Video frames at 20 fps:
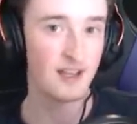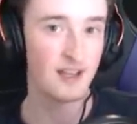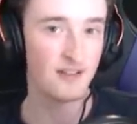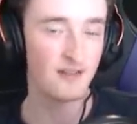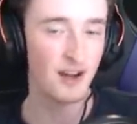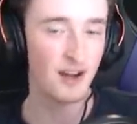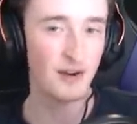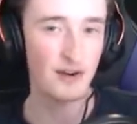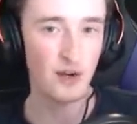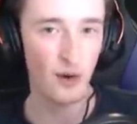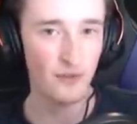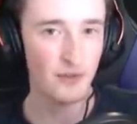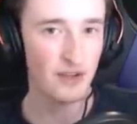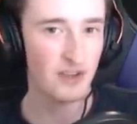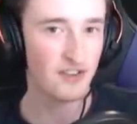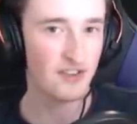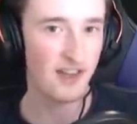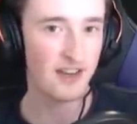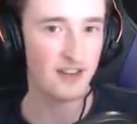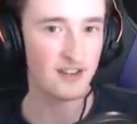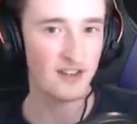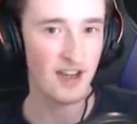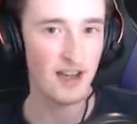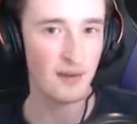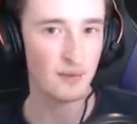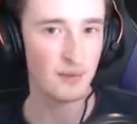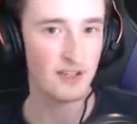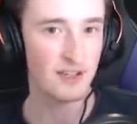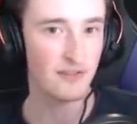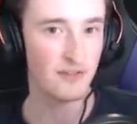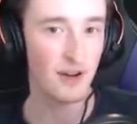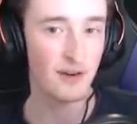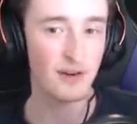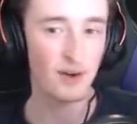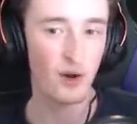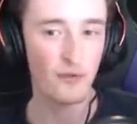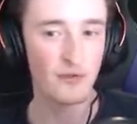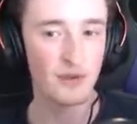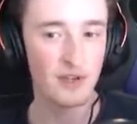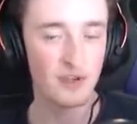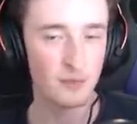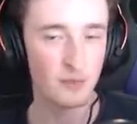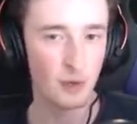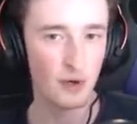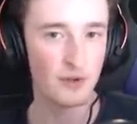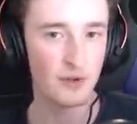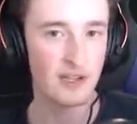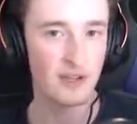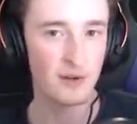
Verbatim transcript: Very obvious that is happening. Very obvious pro neo